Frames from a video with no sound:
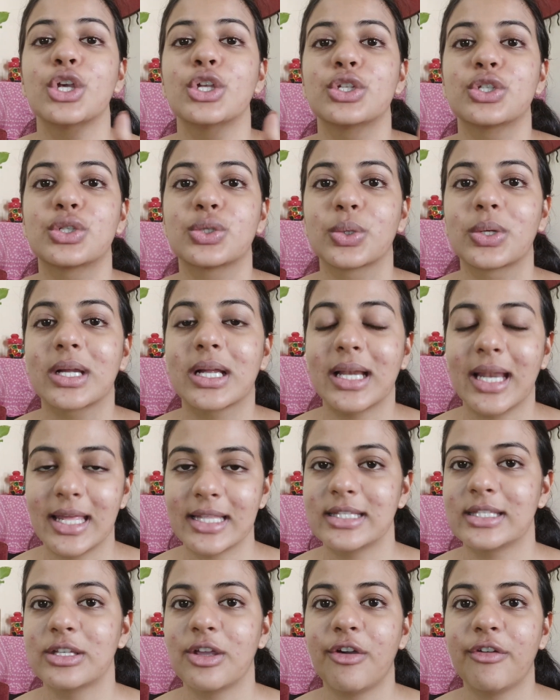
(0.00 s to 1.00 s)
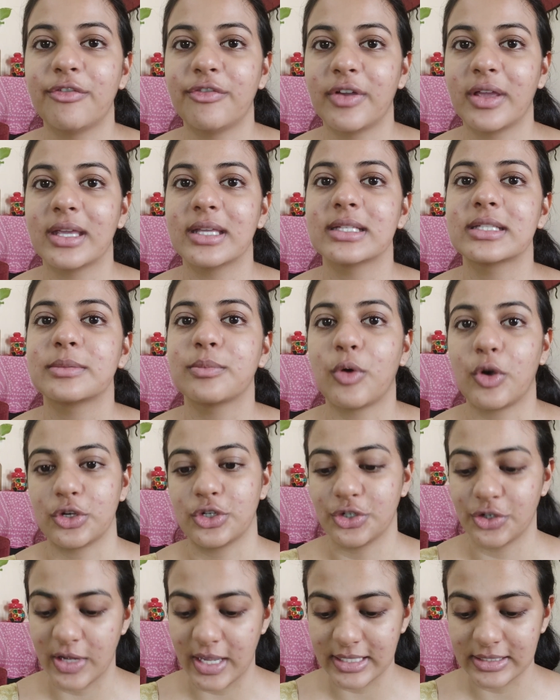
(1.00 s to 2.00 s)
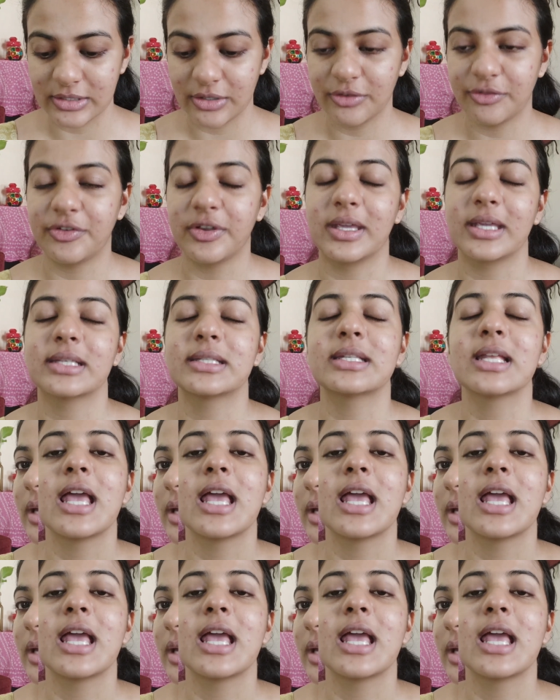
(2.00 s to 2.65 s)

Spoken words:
So cleanse your face, moisturize your face.